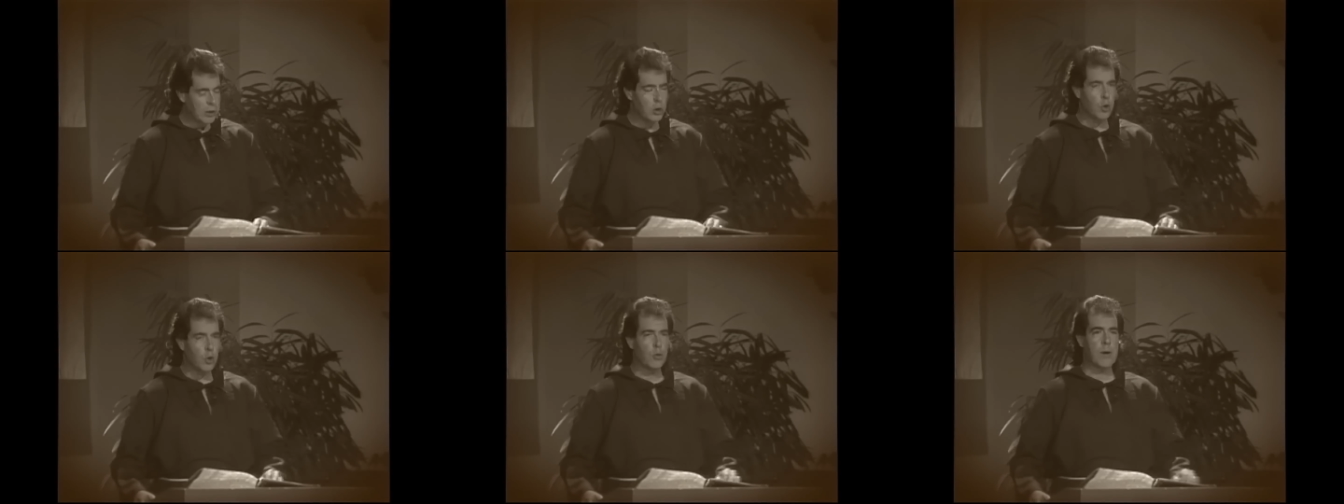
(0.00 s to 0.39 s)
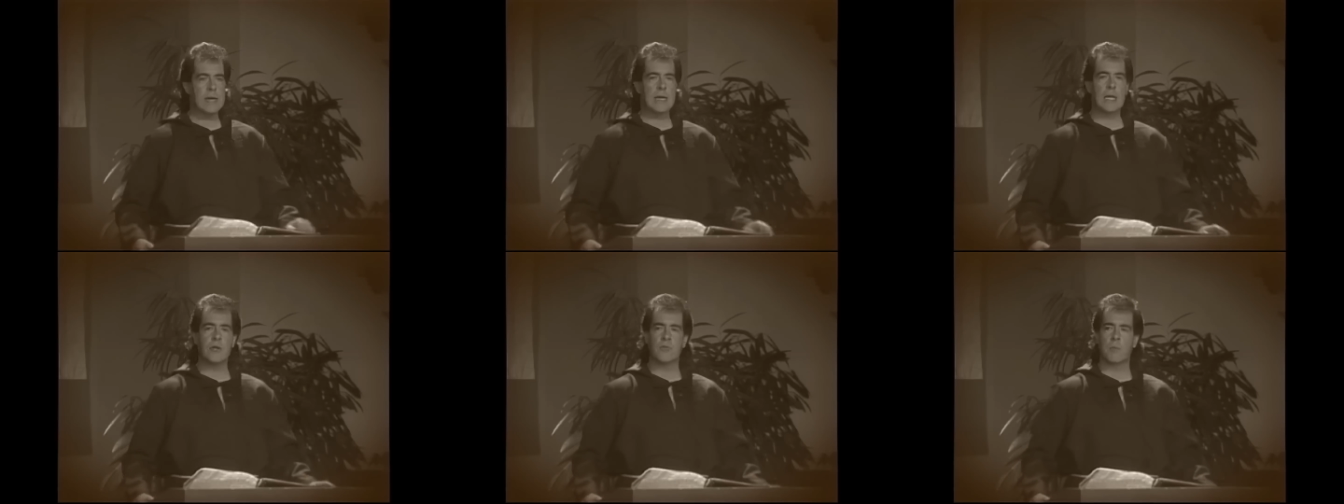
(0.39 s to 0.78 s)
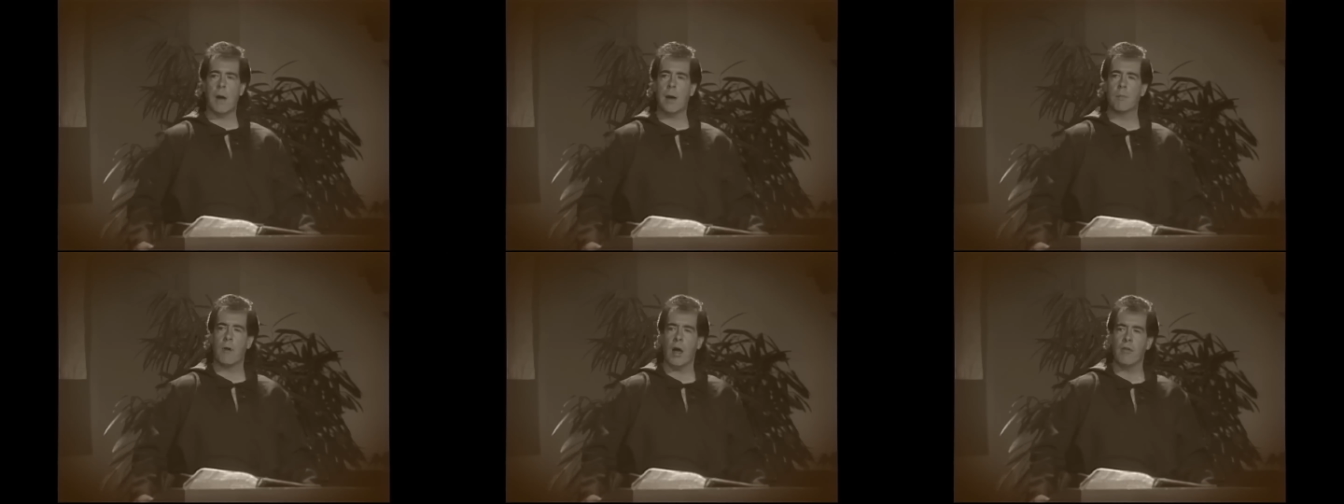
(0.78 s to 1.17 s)
you greetings from my
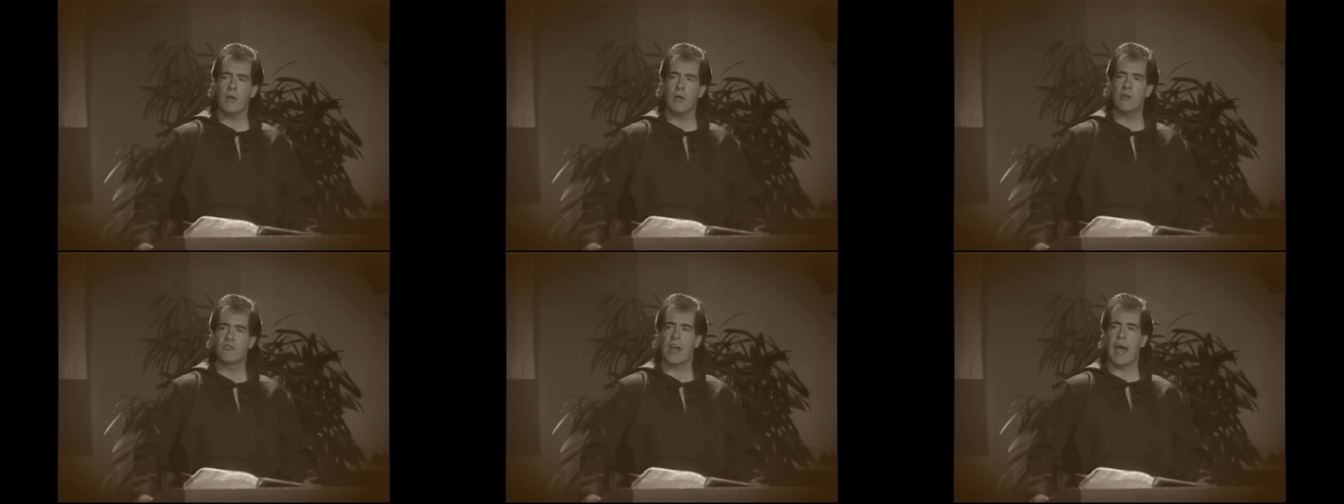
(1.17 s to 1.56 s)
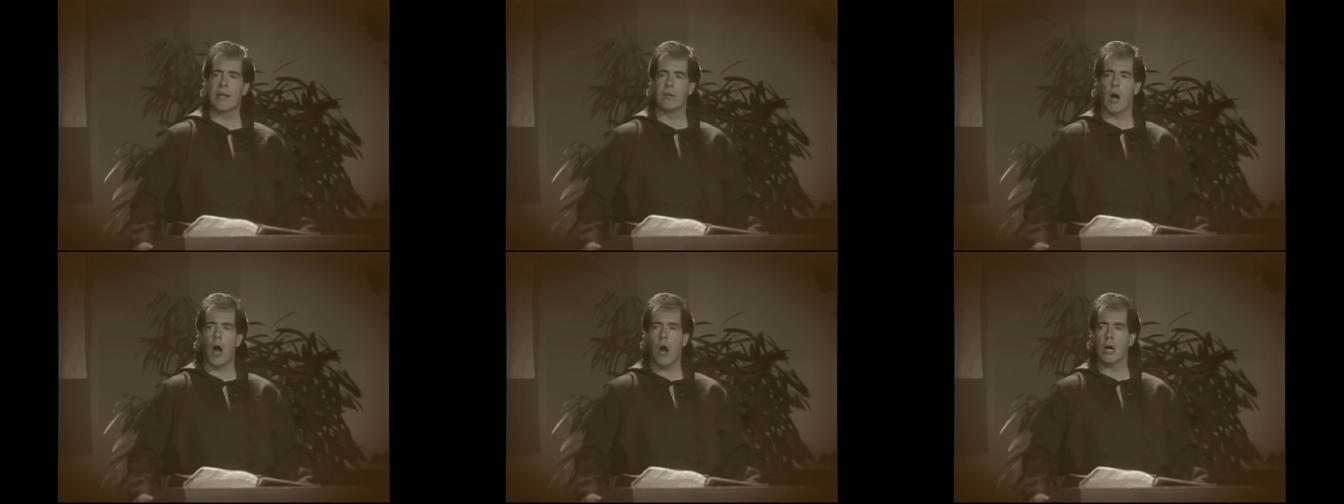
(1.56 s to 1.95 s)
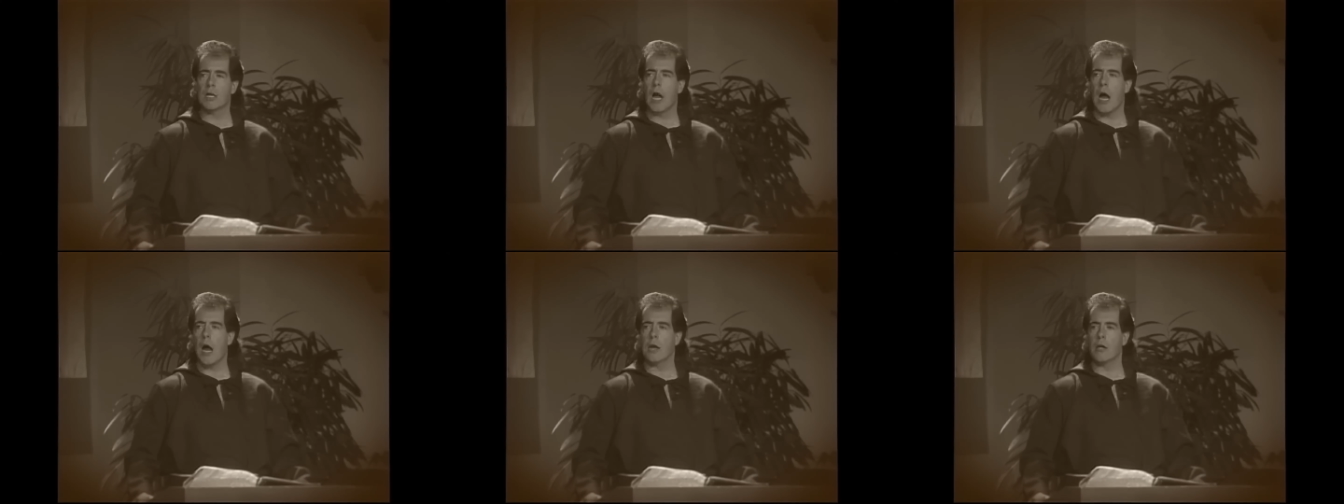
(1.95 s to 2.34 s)
brothers at Our
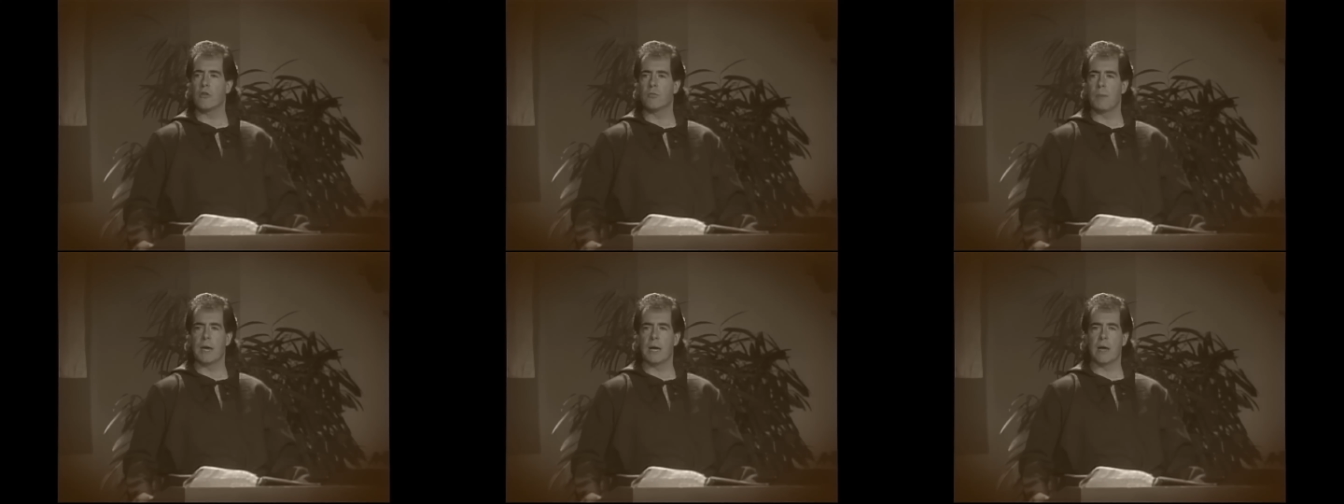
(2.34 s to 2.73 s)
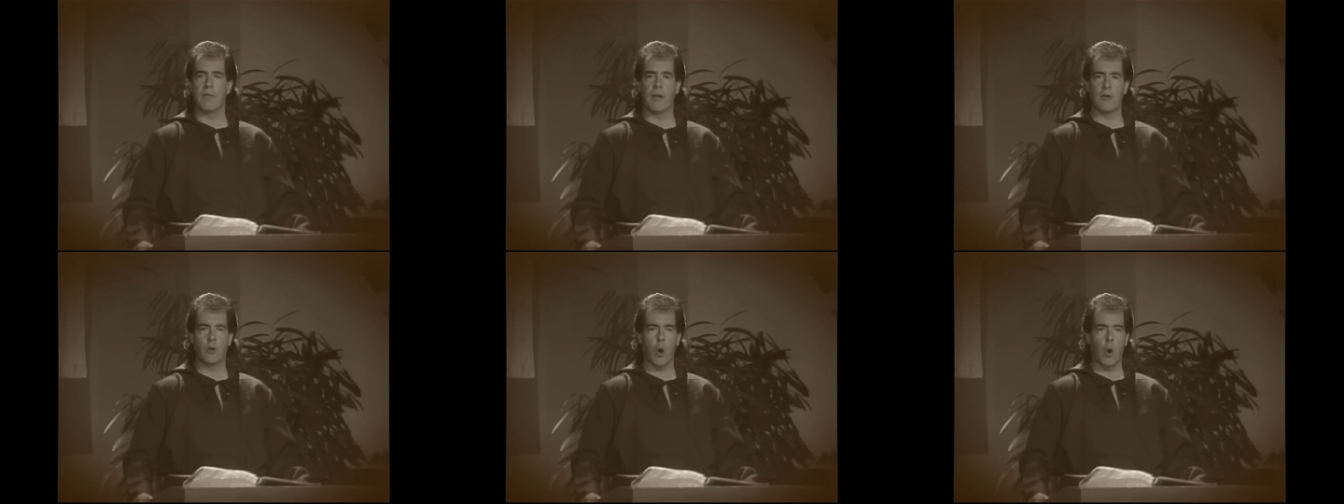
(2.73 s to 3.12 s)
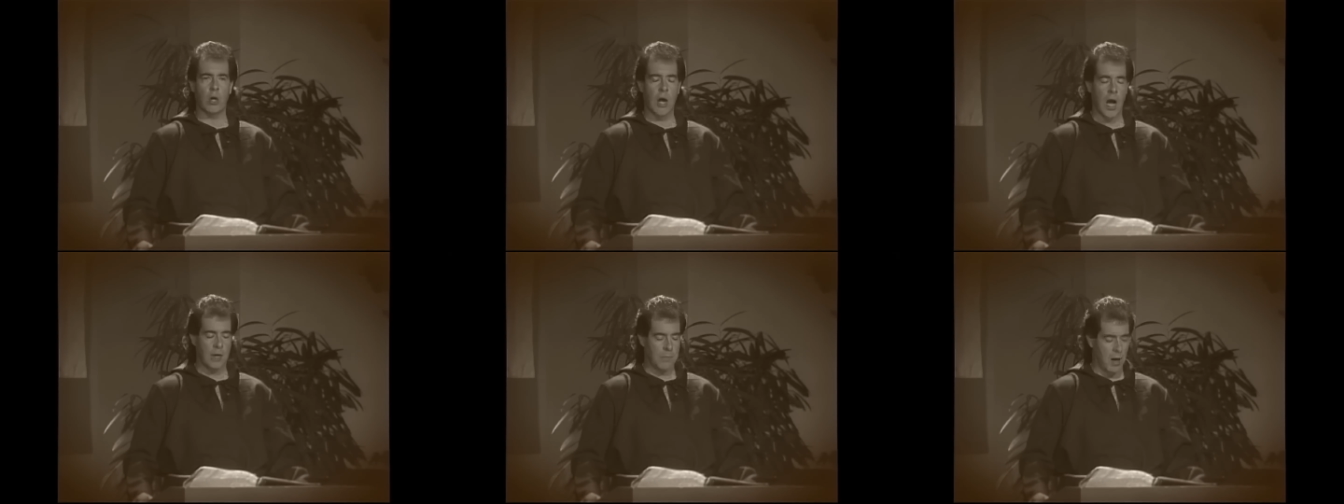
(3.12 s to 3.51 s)
God is Bigger Than Your
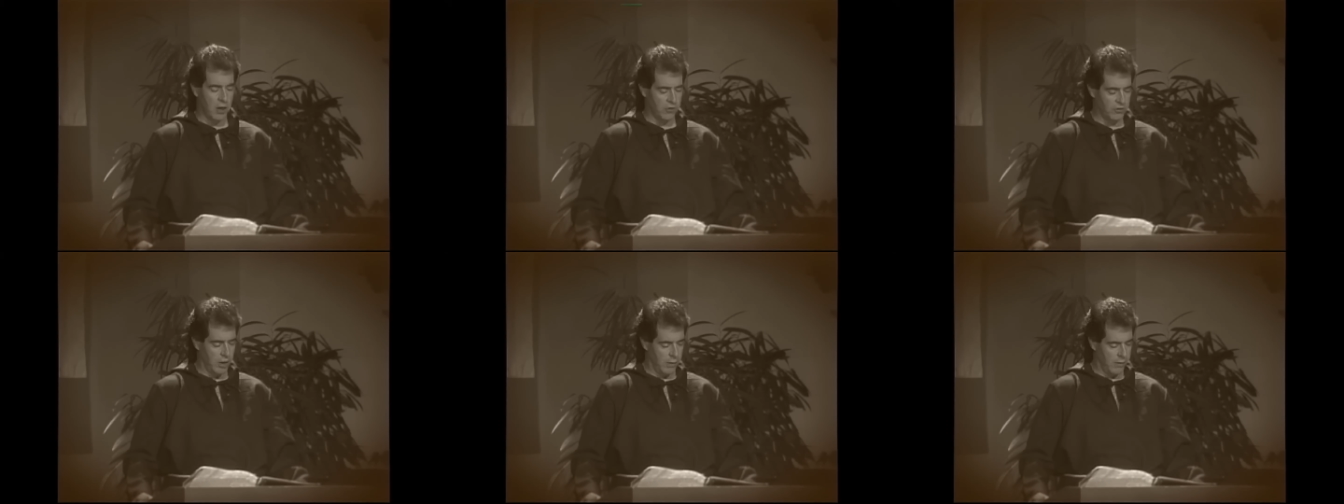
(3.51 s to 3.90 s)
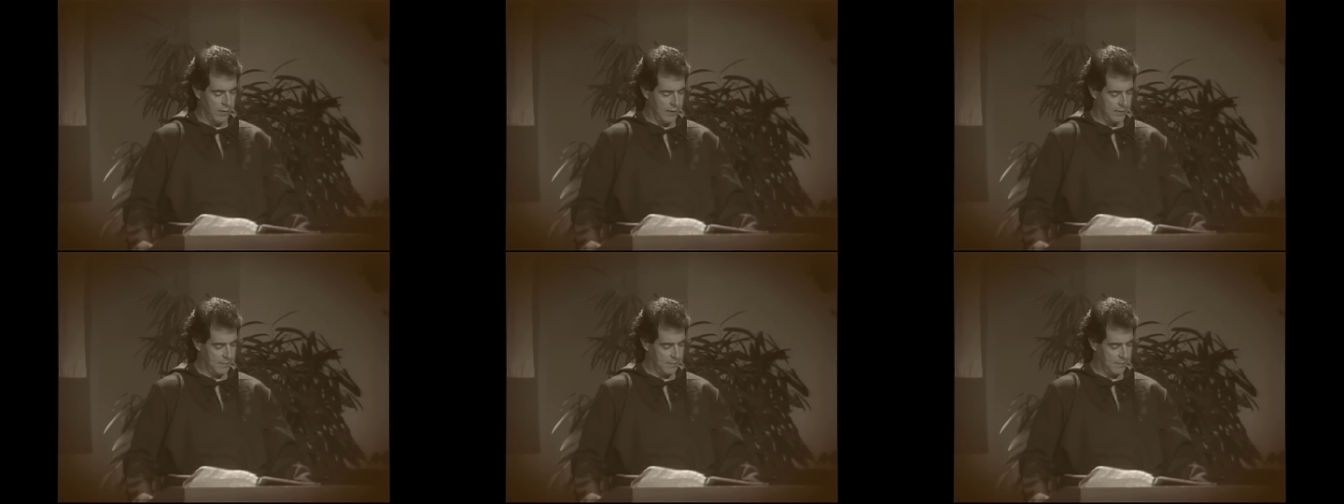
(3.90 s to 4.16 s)
God Monastery.